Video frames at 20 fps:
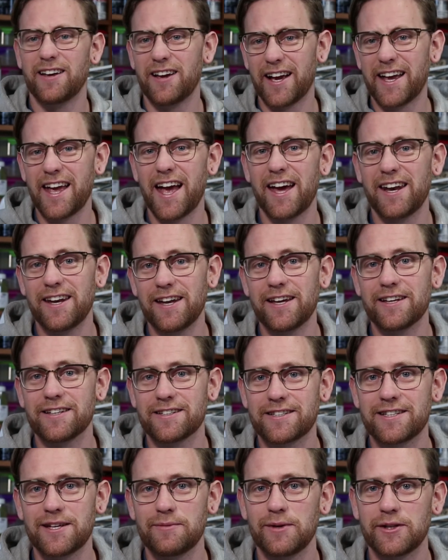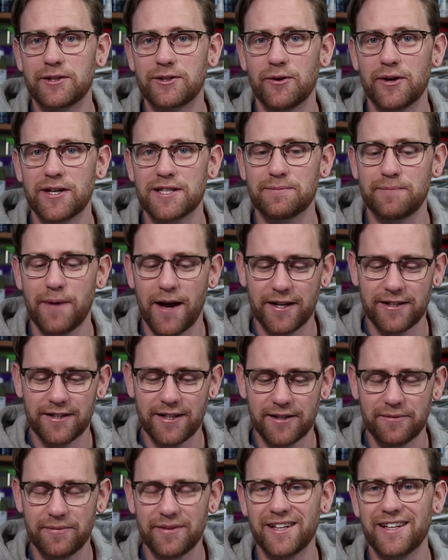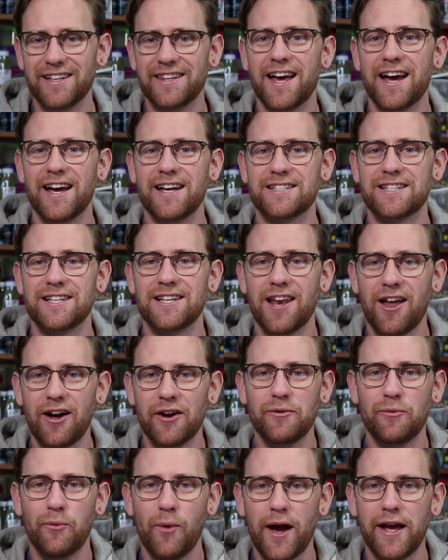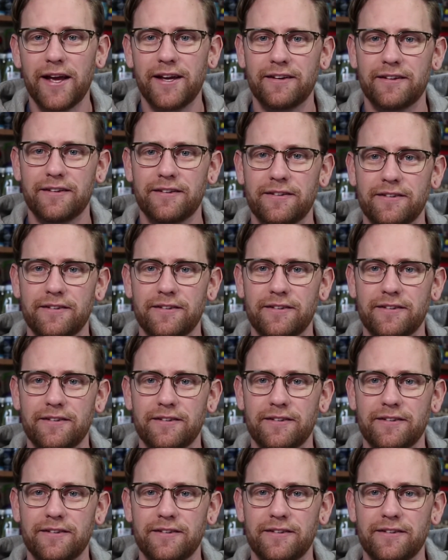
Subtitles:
again, it's similar to expanded in that it's lightweight.